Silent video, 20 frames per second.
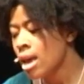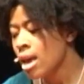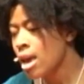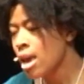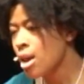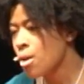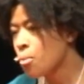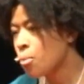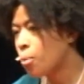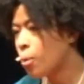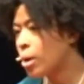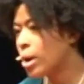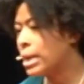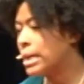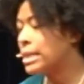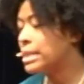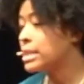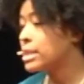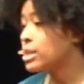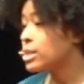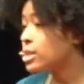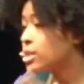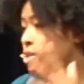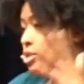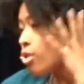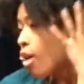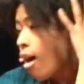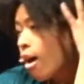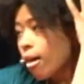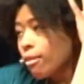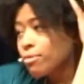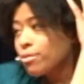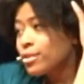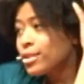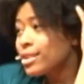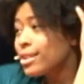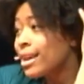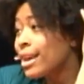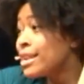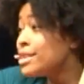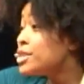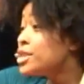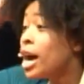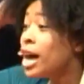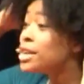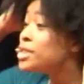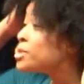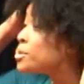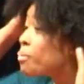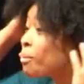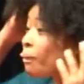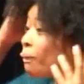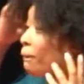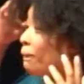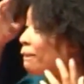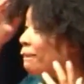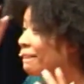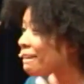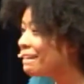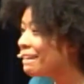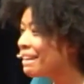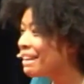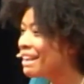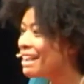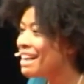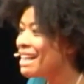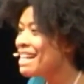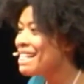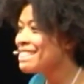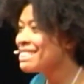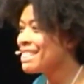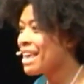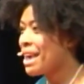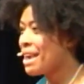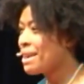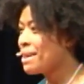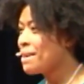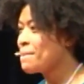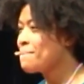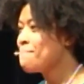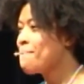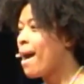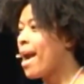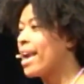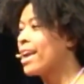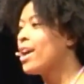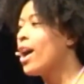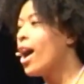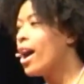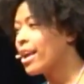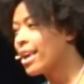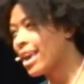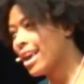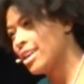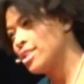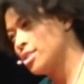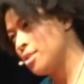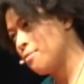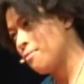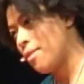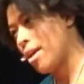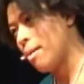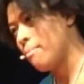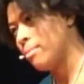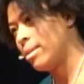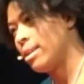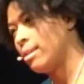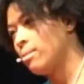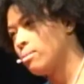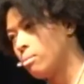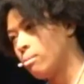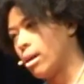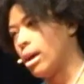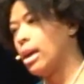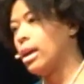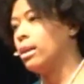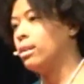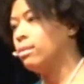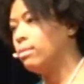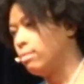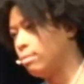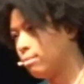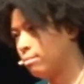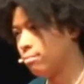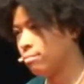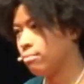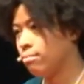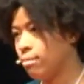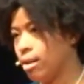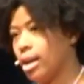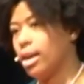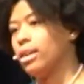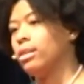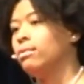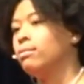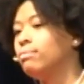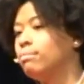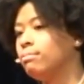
It was soft and touchable, like my Caucasian family, way, way,